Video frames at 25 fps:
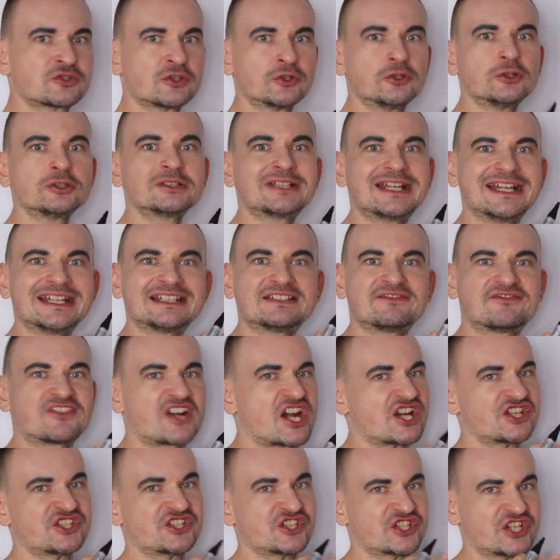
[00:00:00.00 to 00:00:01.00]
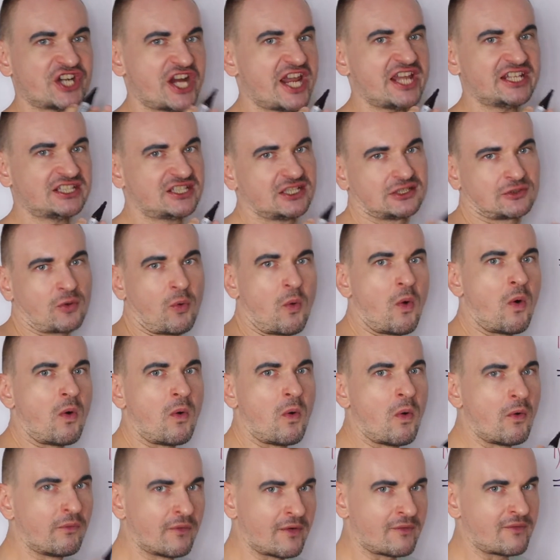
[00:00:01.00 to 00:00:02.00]
do not get frustrated or
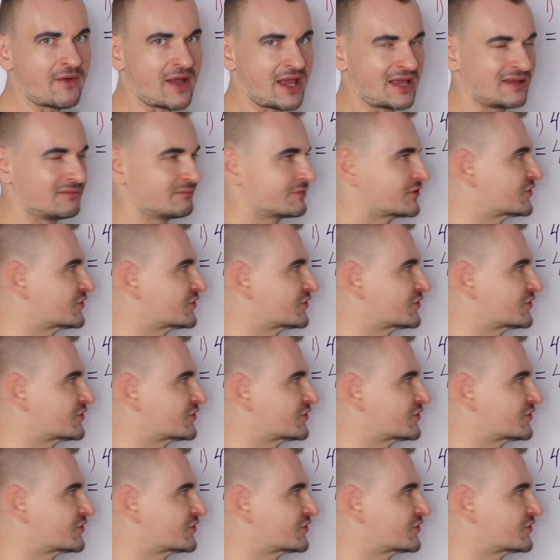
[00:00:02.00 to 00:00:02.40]
overwhelmed.